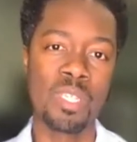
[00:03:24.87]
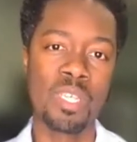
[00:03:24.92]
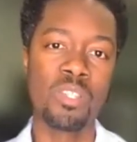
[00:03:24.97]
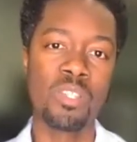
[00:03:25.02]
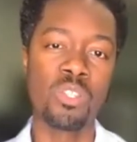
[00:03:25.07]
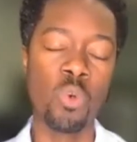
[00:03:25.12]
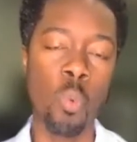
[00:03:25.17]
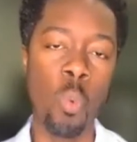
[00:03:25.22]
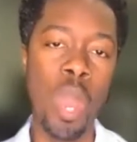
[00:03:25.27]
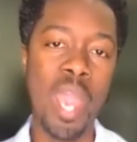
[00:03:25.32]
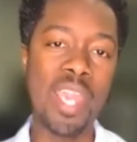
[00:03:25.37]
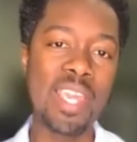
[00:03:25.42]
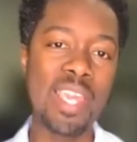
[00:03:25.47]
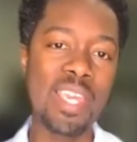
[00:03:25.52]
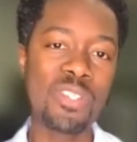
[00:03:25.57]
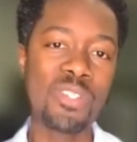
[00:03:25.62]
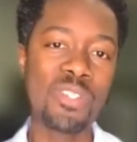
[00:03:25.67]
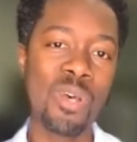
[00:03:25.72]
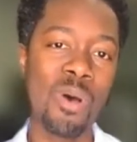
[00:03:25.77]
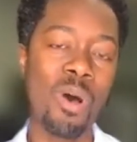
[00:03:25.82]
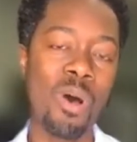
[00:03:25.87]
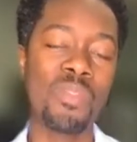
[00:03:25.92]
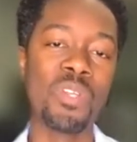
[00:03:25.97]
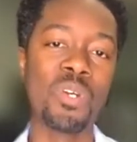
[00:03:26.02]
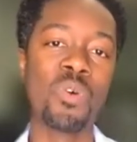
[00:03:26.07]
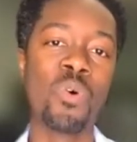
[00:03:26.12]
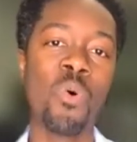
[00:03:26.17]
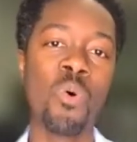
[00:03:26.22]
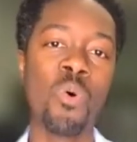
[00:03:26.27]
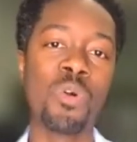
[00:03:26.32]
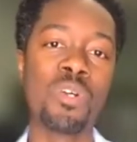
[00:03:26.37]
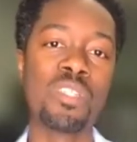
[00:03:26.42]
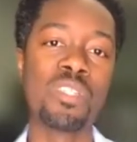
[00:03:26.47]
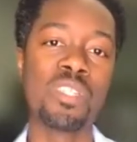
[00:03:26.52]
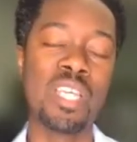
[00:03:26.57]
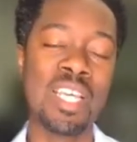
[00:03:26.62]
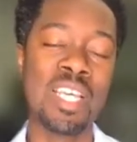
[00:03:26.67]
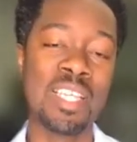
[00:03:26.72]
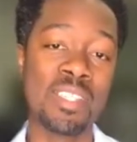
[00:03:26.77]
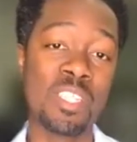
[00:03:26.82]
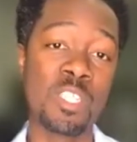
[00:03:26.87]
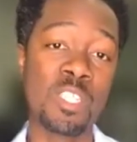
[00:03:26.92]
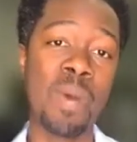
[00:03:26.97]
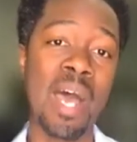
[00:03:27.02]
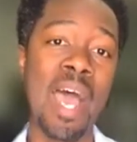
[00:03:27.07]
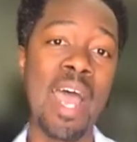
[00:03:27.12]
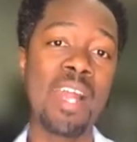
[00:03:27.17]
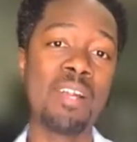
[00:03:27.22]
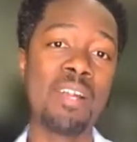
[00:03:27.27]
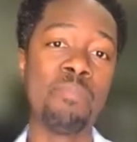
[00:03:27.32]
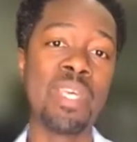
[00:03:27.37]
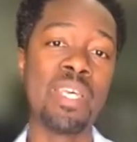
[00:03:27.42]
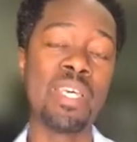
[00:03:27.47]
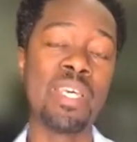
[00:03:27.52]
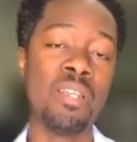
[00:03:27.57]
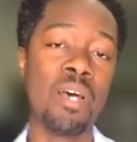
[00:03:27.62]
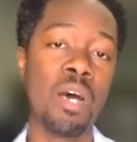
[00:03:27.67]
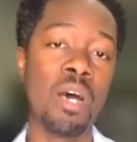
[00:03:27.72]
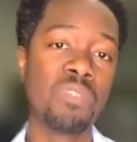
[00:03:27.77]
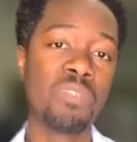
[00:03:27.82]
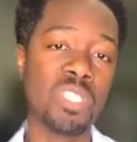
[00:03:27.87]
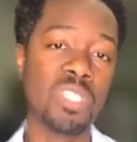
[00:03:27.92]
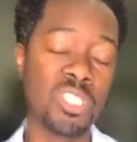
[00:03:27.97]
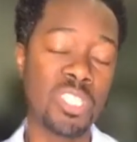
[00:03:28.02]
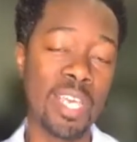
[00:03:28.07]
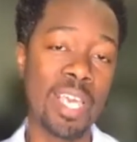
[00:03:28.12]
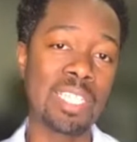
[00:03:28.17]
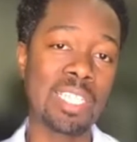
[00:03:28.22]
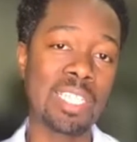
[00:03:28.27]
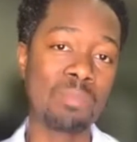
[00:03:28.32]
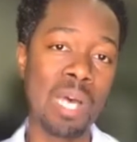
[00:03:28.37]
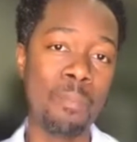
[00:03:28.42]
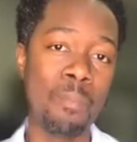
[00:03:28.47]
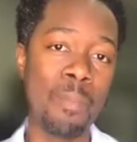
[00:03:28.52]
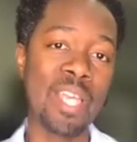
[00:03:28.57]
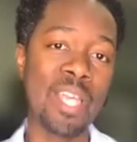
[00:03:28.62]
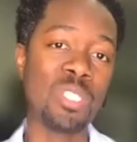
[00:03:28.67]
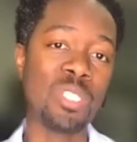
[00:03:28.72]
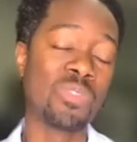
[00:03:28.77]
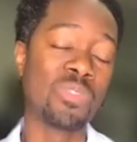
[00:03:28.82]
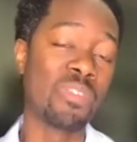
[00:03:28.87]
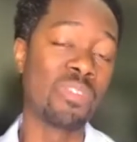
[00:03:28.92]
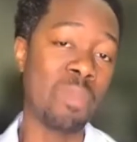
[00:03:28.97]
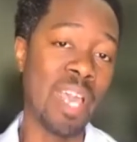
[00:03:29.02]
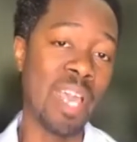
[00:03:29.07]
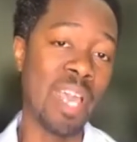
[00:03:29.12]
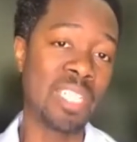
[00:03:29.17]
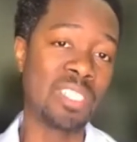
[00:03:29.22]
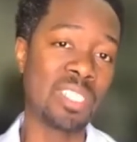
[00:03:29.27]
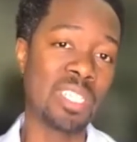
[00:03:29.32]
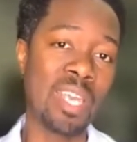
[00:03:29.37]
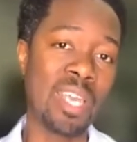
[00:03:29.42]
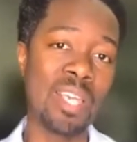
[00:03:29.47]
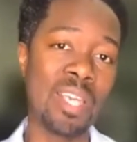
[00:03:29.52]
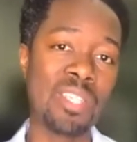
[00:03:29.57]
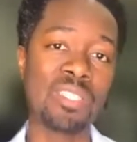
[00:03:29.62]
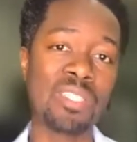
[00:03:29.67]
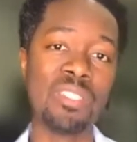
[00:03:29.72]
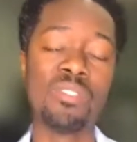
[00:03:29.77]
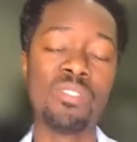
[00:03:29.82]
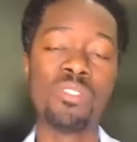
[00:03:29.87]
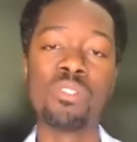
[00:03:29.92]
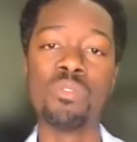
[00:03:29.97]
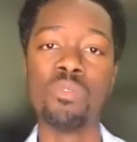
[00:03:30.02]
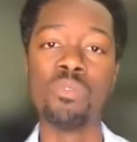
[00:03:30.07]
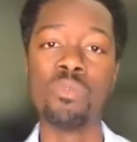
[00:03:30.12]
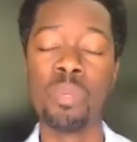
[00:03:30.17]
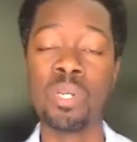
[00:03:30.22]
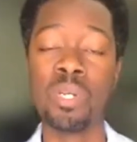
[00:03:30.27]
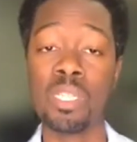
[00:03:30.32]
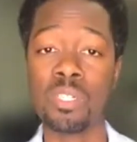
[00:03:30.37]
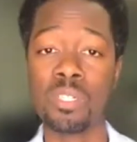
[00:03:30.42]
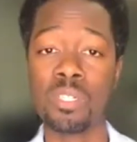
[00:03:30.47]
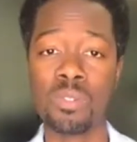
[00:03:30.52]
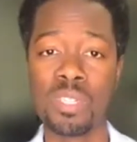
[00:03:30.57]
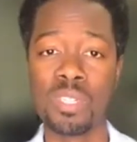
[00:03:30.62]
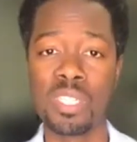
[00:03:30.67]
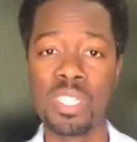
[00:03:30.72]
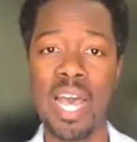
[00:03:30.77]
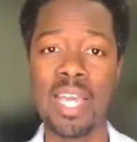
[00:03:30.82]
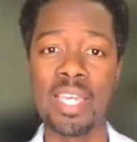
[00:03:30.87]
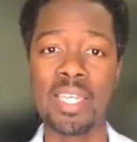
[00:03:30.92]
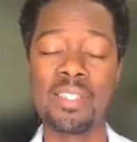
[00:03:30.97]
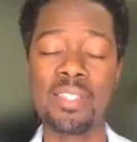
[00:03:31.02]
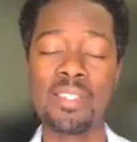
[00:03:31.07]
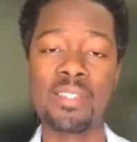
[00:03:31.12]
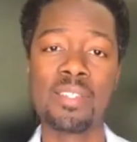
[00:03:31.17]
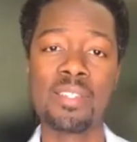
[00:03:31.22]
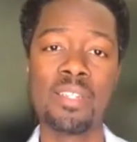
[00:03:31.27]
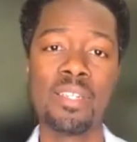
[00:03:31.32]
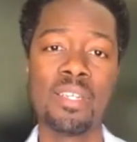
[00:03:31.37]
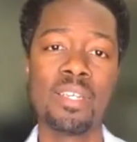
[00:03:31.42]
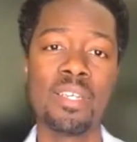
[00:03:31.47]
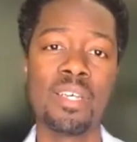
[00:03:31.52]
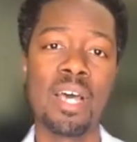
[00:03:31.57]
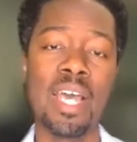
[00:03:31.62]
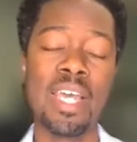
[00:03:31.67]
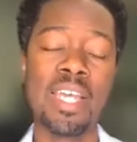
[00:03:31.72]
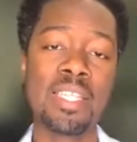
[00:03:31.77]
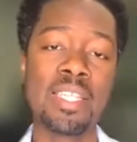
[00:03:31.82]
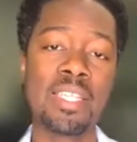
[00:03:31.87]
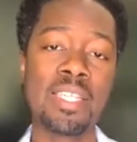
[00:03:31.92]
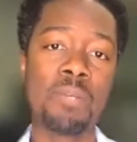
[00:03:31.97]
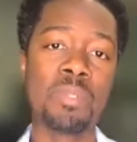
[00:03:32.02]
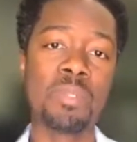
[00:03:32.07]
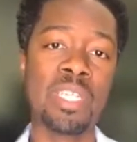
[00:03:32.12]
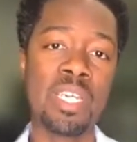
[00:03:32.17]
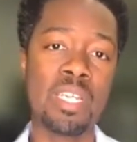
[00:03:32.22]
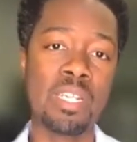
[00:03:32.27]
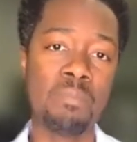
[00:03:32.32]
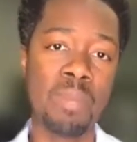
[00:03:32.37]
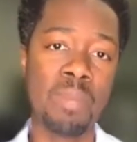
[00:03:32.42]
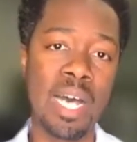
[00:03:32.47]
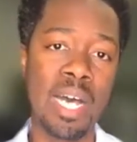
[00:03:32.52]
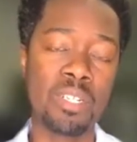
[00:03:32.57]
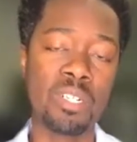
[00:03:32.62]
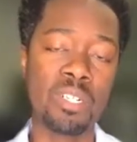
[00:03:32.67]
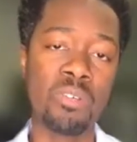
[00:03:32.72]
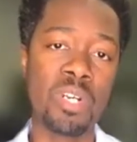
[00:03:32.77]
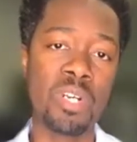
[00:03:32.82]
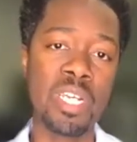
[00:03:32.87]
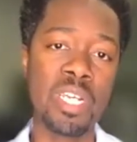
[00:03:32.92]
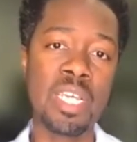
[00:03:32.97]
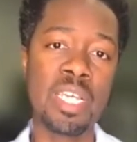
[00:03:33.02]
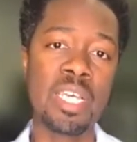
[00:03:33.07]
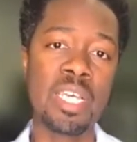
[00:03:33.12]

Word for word: The way he taught the course inspired me enough to change my major from education to political science. I ended up getting my degree